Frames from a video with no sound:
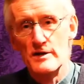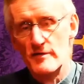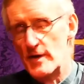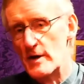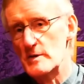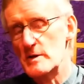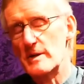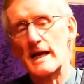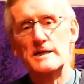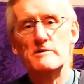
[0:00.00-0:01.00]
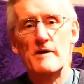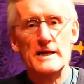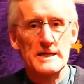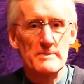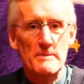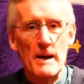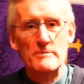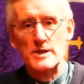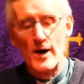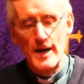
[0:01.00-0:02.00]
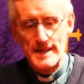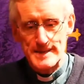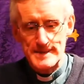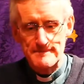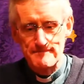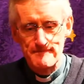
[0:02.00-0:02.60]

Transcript: for those who were getting ready to be baptised.